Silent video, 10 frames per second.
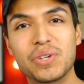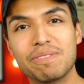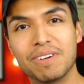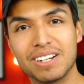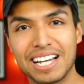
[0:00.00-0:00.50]
really
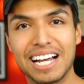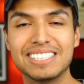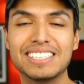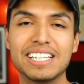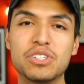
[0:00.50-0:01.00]
fun,
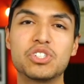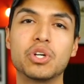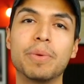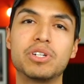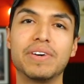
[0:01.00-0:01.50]
guys. Thank you so
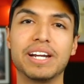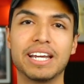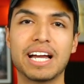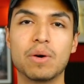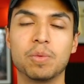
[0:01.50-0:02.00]
much for
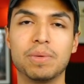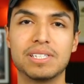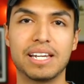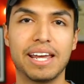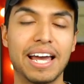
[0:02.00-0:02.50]
hanging out with me
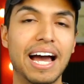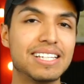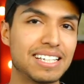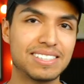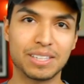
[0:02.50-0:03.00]
today
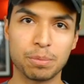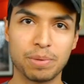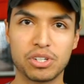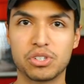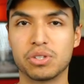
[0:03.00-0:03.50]
as I took the
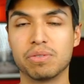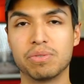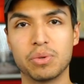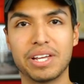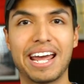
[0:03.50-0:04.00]
pictures of the
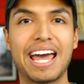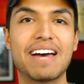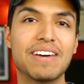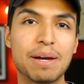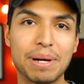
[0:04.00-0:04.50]
food that I
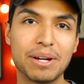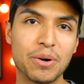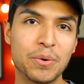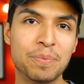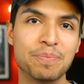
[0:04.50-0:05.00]
have at my
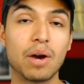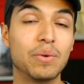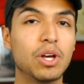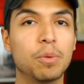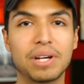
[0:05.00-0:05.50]
home. I
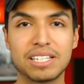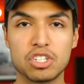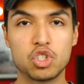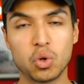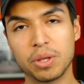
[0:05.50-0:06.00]
really hope you guys
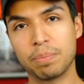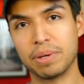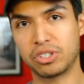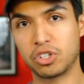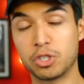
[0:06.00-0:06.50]
enjoyed the
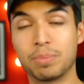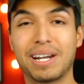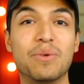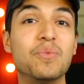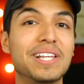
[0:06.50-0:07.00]
pictures, but
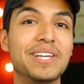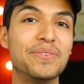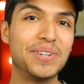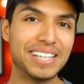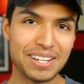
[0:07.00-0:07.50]
I
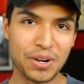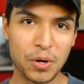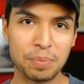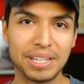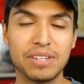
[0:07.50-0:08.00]
really
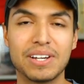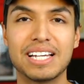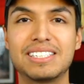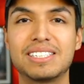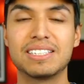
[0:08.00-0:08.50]
hope that you
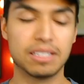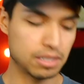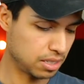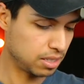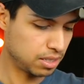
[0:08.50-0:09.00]
guys...
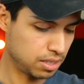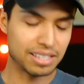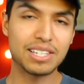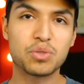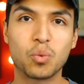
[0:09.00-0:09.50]

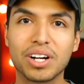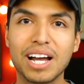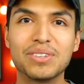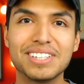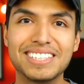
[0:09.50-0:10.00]
It says
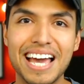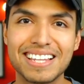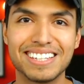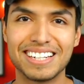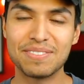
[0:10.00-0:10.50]
workout
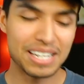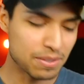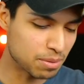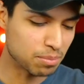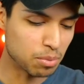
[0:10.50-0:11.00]
detected. I'm not
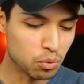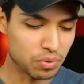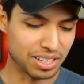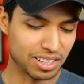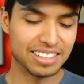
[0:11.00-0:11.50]
even
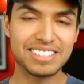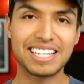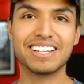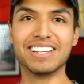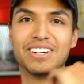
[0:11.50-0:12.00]
moving. There's
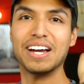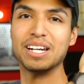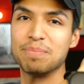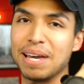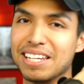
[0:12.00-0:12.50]
like a little
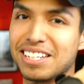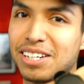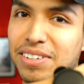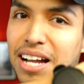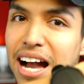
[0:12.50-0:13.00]
animation
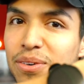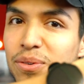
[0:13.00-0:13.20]
of a guy